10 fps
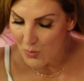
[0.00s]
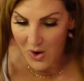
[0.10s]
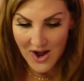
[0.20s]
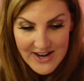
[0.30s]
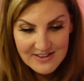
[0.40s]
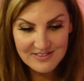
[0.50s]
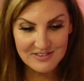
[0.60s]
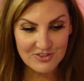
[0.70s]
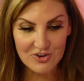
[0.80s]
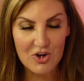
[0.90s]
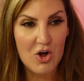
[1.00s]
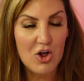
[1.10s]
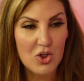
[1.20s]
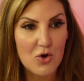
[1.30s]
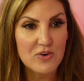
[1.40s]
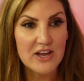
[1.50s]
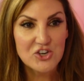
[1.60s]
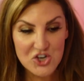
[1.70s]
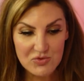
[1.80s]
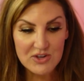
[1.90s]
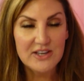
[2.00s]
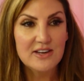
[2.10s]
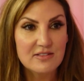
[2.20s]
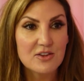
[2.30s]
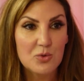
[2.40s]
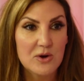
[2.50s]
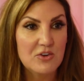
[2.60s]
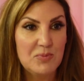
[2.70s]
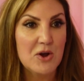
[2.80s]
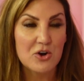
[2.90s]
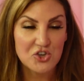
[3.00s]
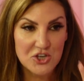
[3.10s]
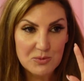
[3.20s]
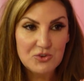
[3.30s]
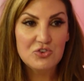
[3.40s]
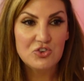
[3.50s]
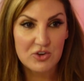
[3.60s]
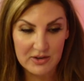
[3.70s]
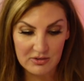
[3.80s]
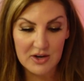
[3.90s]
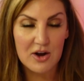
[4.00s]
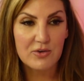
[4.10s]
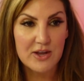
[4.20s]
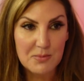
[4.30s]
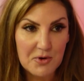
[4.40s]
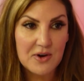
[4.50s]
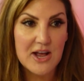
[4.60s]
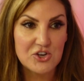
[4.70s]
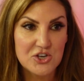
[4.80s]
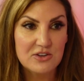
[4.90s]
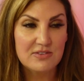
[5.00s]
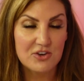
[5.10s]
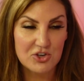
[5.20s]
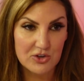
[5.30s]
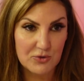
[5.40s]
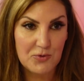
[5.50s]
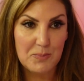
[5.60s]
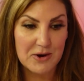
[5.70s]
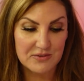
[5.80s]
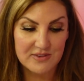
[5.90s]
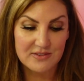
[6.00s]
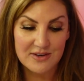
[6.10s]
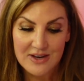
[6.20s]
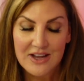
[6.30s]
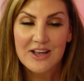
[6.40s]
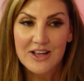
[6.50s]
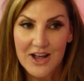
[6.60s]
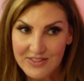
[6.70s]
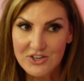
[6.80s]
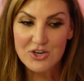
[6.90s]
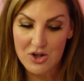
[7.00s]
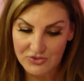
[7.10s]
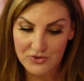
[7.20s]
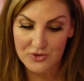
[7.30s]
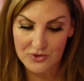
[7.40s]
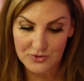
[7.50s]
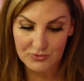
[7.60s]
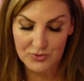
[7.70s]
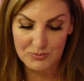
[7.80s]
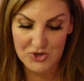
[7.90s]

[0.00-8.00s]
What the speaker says: he's like, why is this girl all over? Like, she really is the queen of PR. She was, Kim Kardashian said she learned from Paris Hilton. I think she also learned from